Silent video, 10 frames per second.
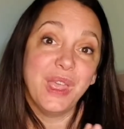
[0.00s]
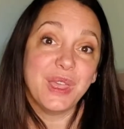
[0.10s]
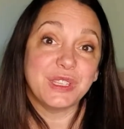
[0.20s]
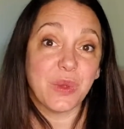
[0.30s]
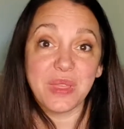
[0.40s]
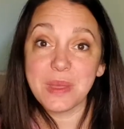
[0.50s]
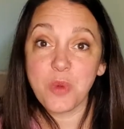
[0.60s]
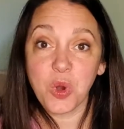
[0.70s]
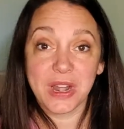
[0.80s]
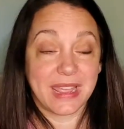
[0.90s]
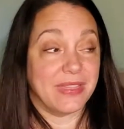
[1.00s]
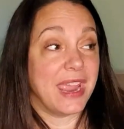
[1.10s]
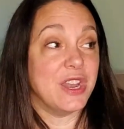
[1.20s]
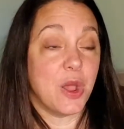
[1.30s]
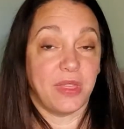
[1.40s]
So in the morning, they
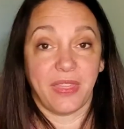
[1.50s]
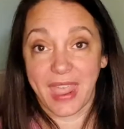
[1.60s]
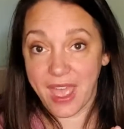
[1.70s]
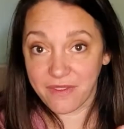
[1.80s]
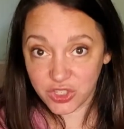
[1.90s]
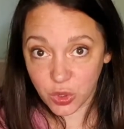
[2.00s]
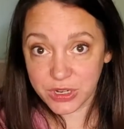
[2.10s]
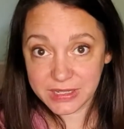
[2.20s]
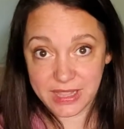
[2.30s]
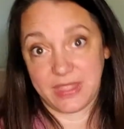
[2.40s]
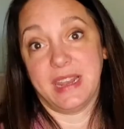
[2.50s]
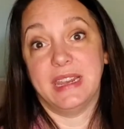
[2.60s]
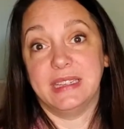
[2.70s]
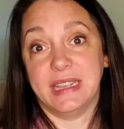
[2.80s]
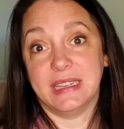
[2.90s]
know that they have chores that they need
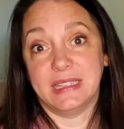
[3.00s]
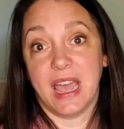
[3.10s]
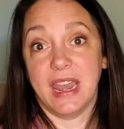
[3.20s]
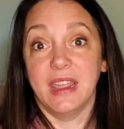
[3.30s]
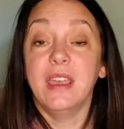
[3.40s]
to get done